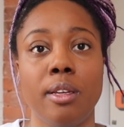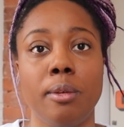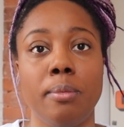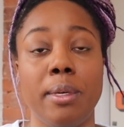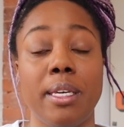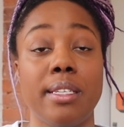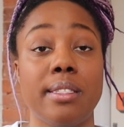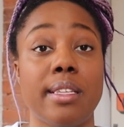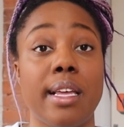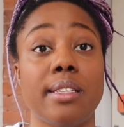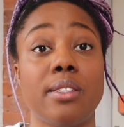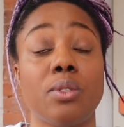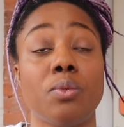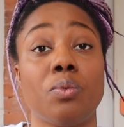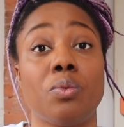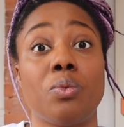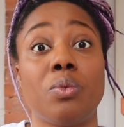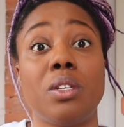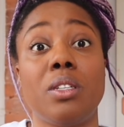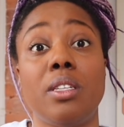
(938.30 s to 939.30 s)
Because that's
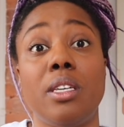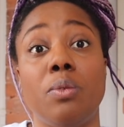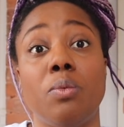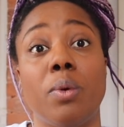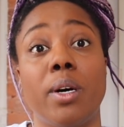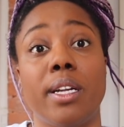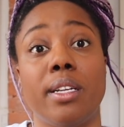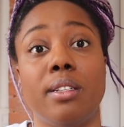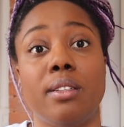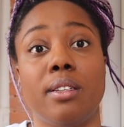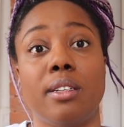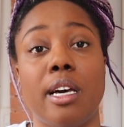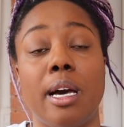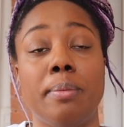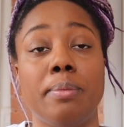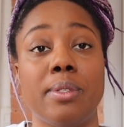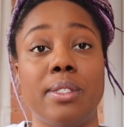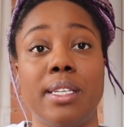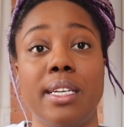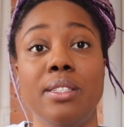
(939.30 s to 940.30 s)
really what
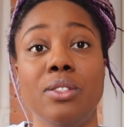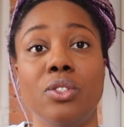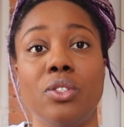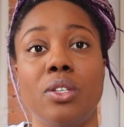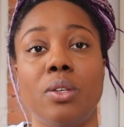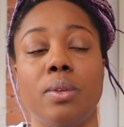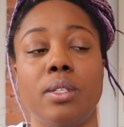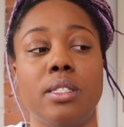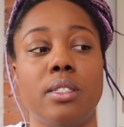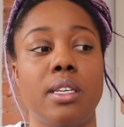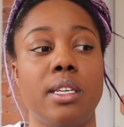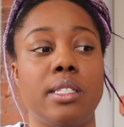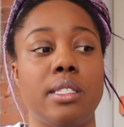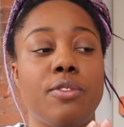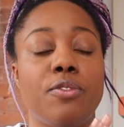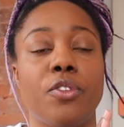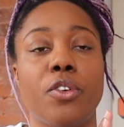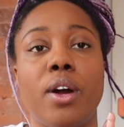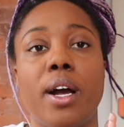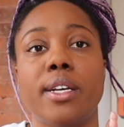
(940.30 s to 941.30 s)
comes into is it's
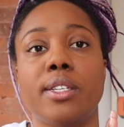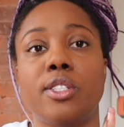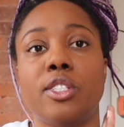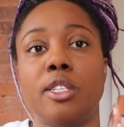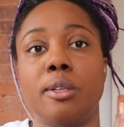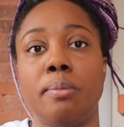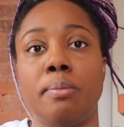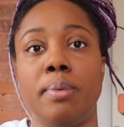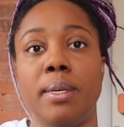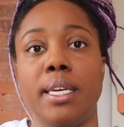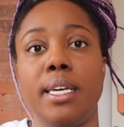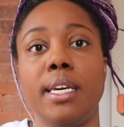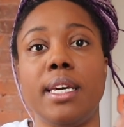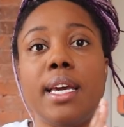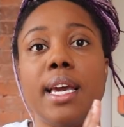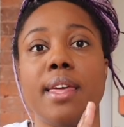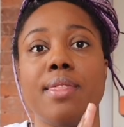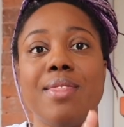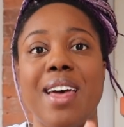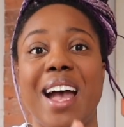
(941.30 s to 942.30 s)
for us to be
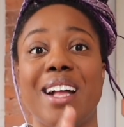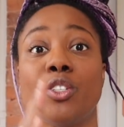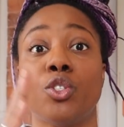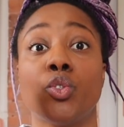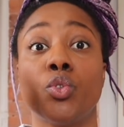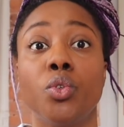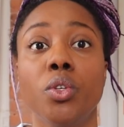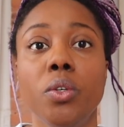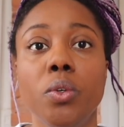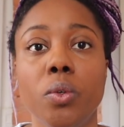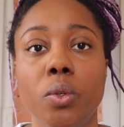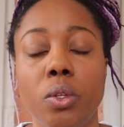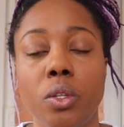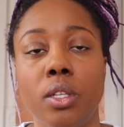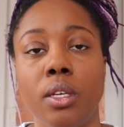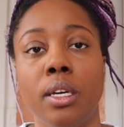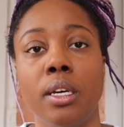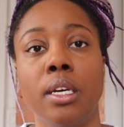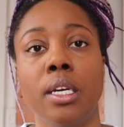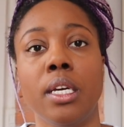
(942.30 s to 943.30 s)
in that
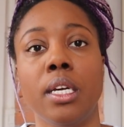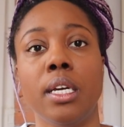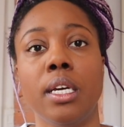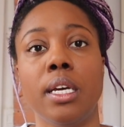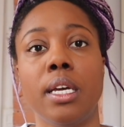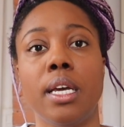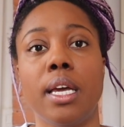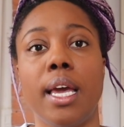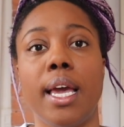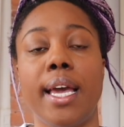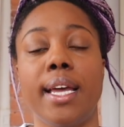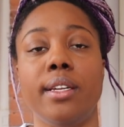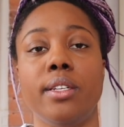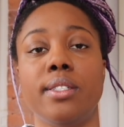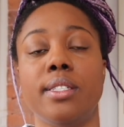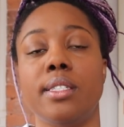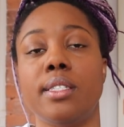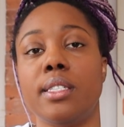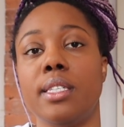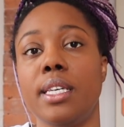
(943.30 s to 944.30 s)
truth
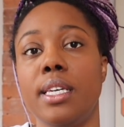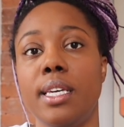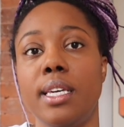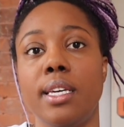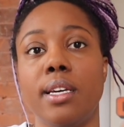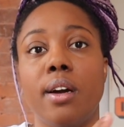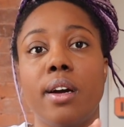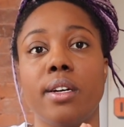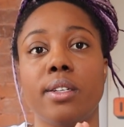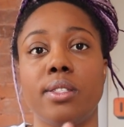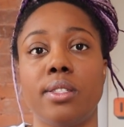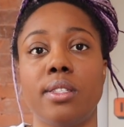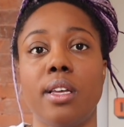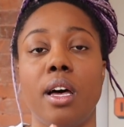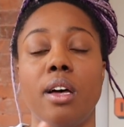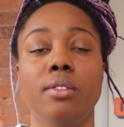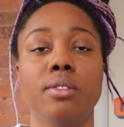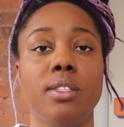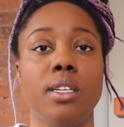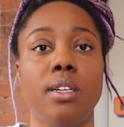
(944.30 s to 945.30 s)
and see
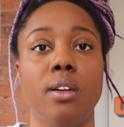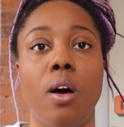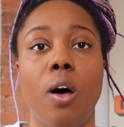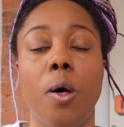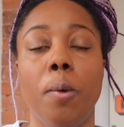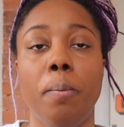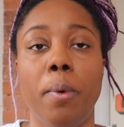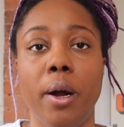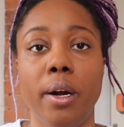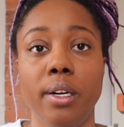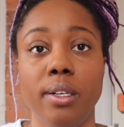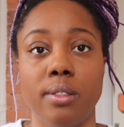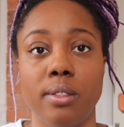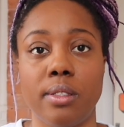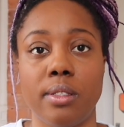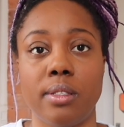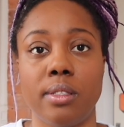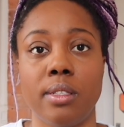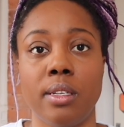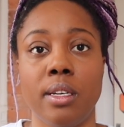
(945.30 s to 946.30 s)
ourselves in all
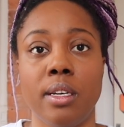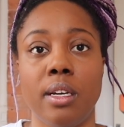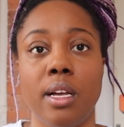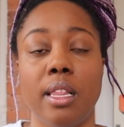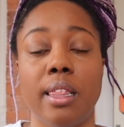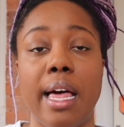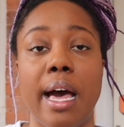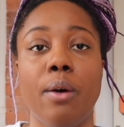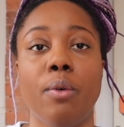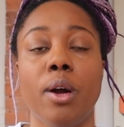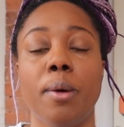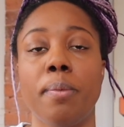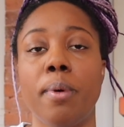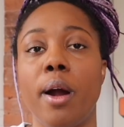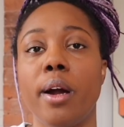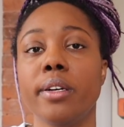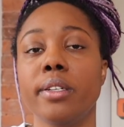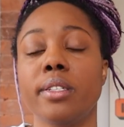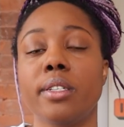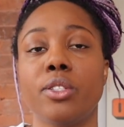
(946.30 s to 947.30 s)
parts, allow our
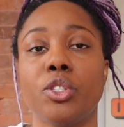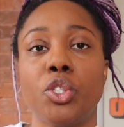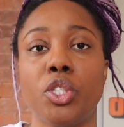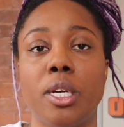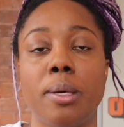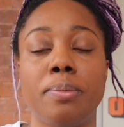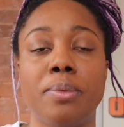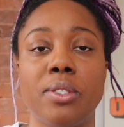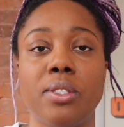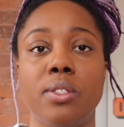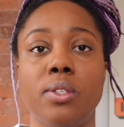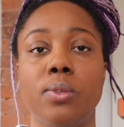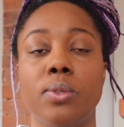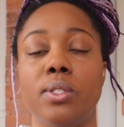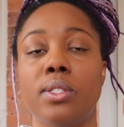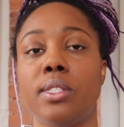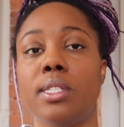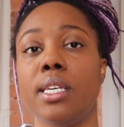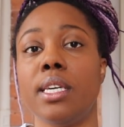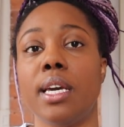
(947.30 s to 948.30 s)
partnerships to
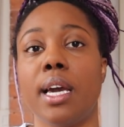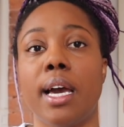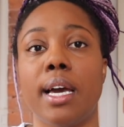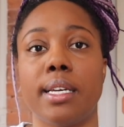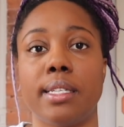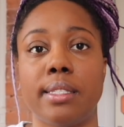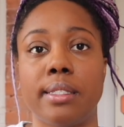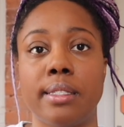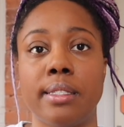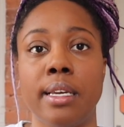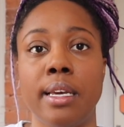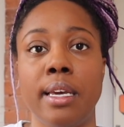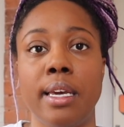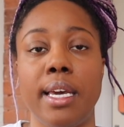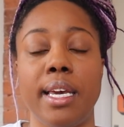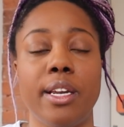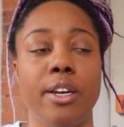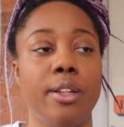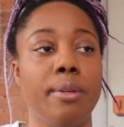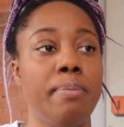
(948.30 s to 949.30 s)
see us
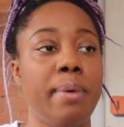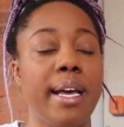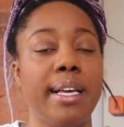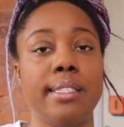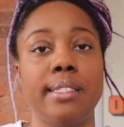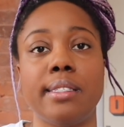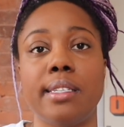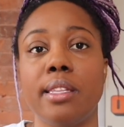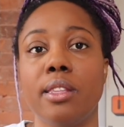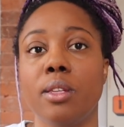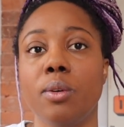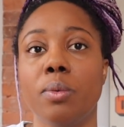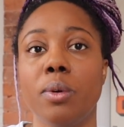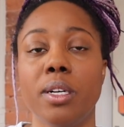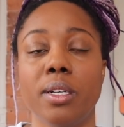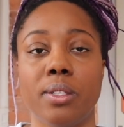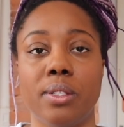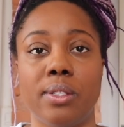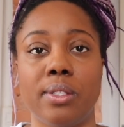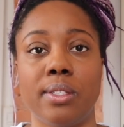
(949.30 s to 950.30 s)
in the best and the
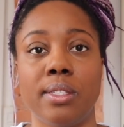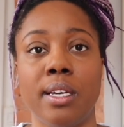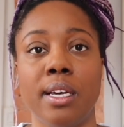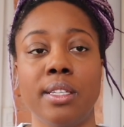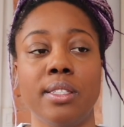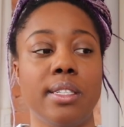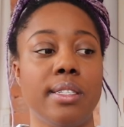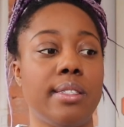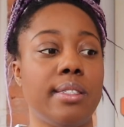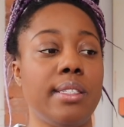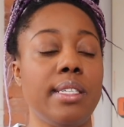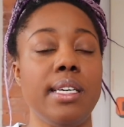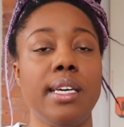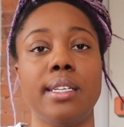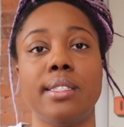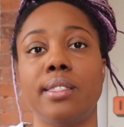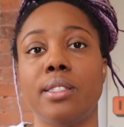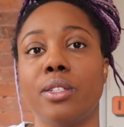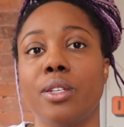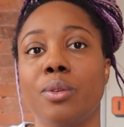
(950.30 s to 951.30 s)
worst, to see
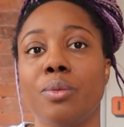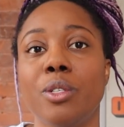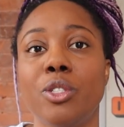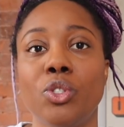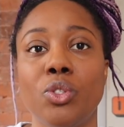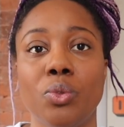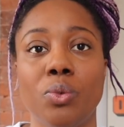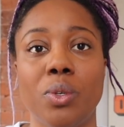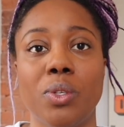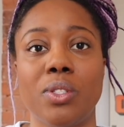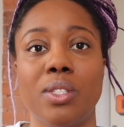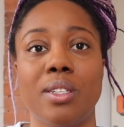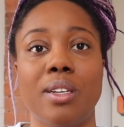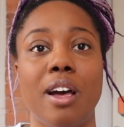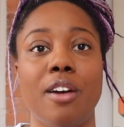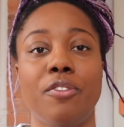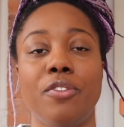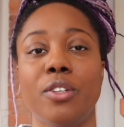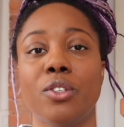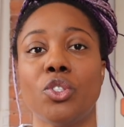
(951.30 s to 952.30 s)
us in our rituals and
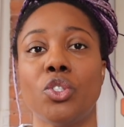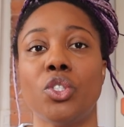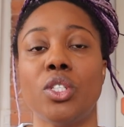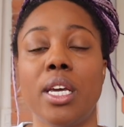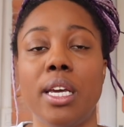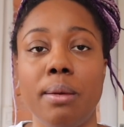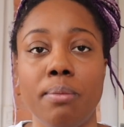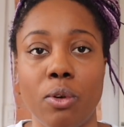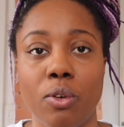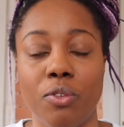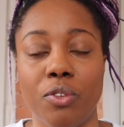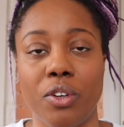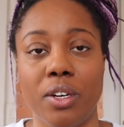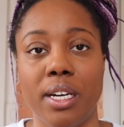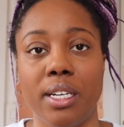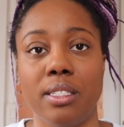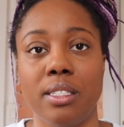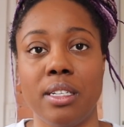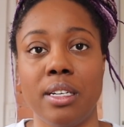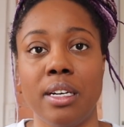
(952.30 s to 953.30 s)
not feel shame over
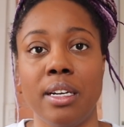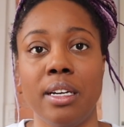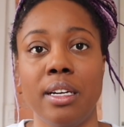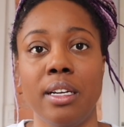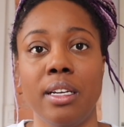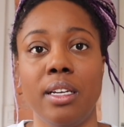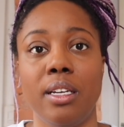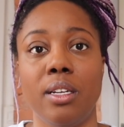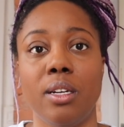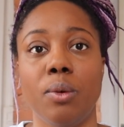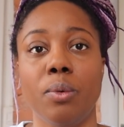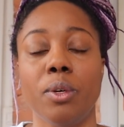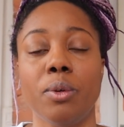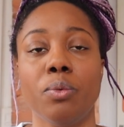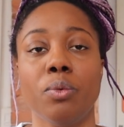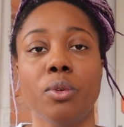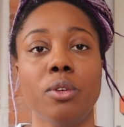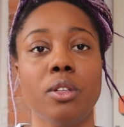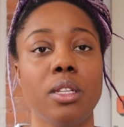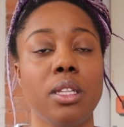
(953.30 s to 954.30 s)
it. You know, we're
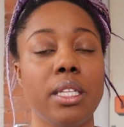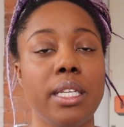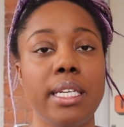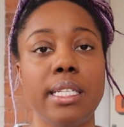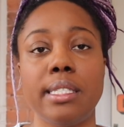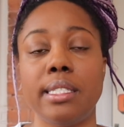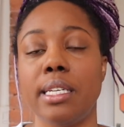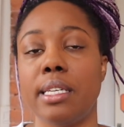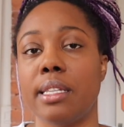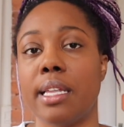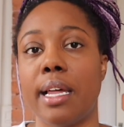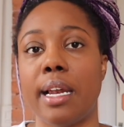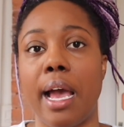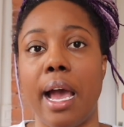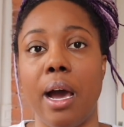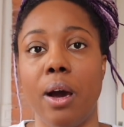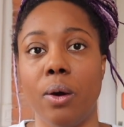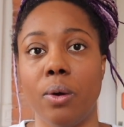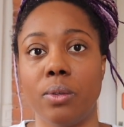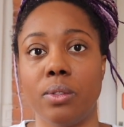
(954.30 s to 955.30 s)
releasing that
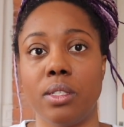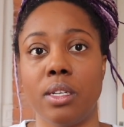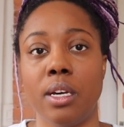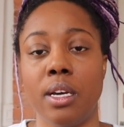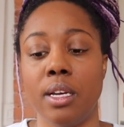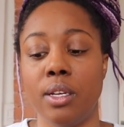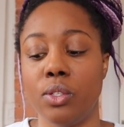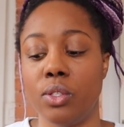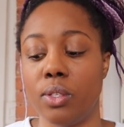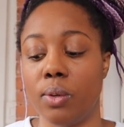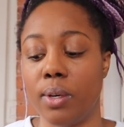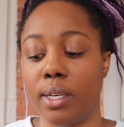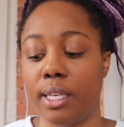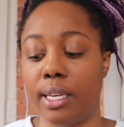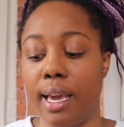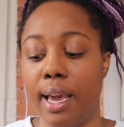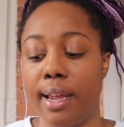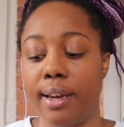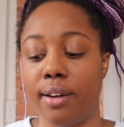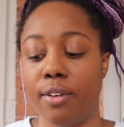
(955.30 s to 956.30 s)
out. So
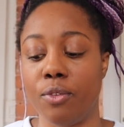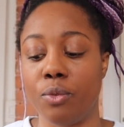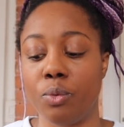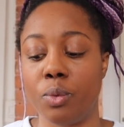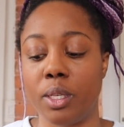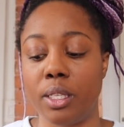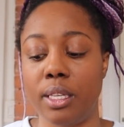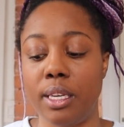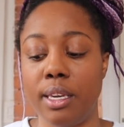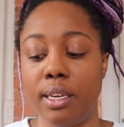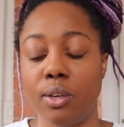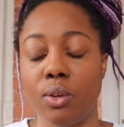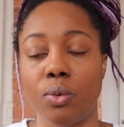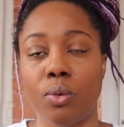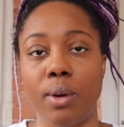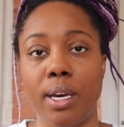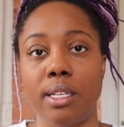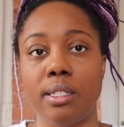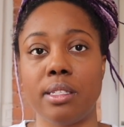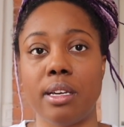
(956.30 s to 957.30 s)
again, really
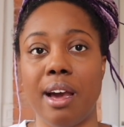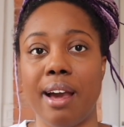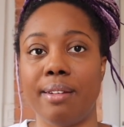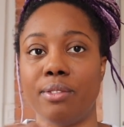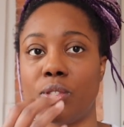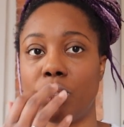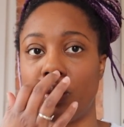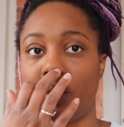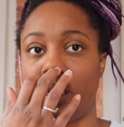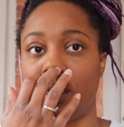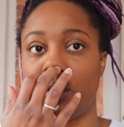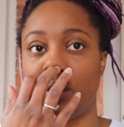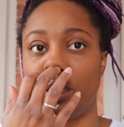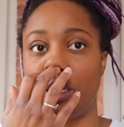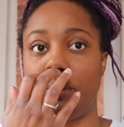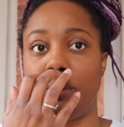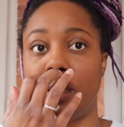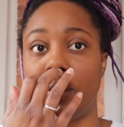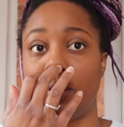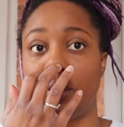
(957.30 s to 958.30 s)
great time to create
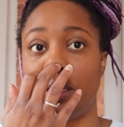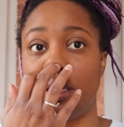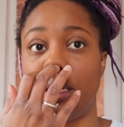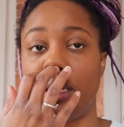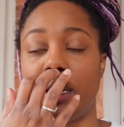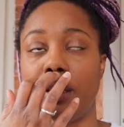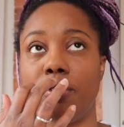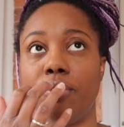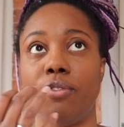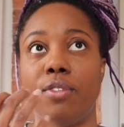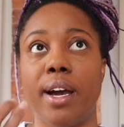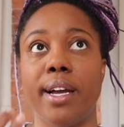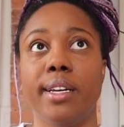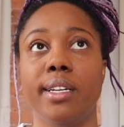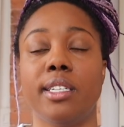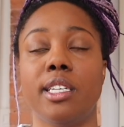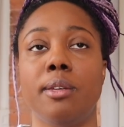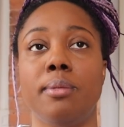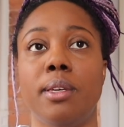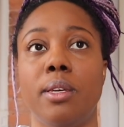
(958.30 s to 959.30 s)
community and find
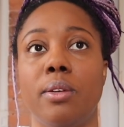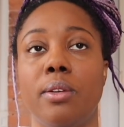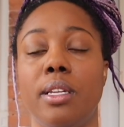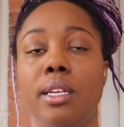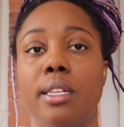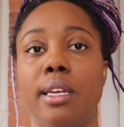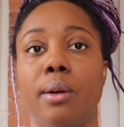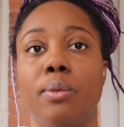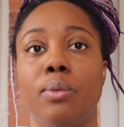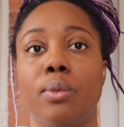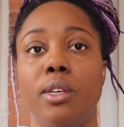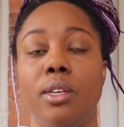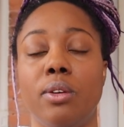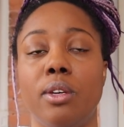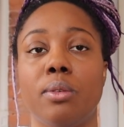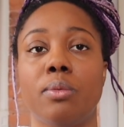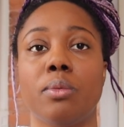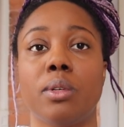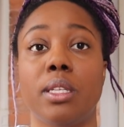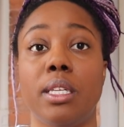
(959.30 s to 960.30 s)
a community that you
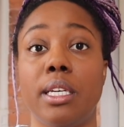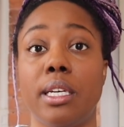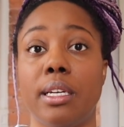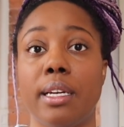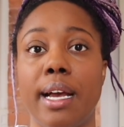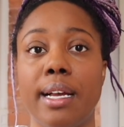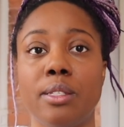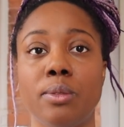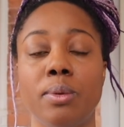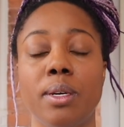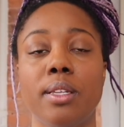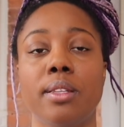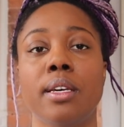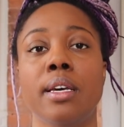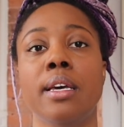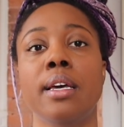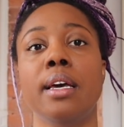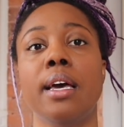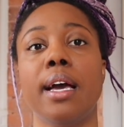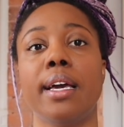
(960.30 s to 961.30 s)
can really connect with.
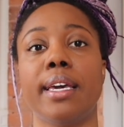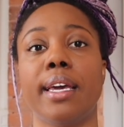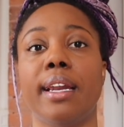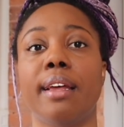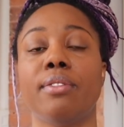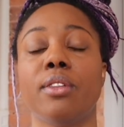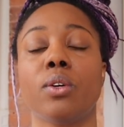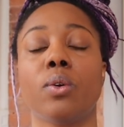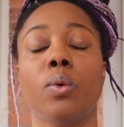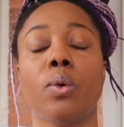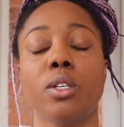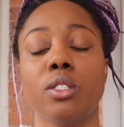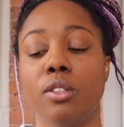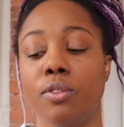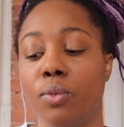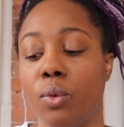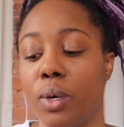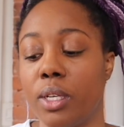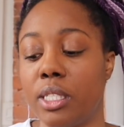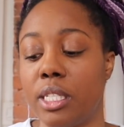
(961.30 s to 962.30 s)
Again, I have the Quartz
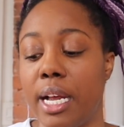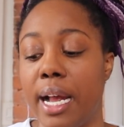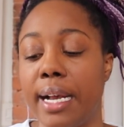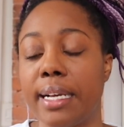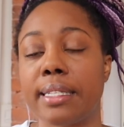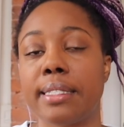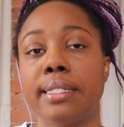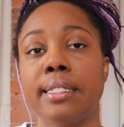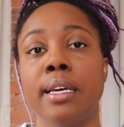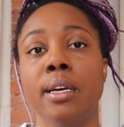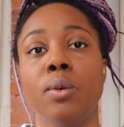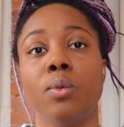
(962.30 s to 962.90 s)
Vortex,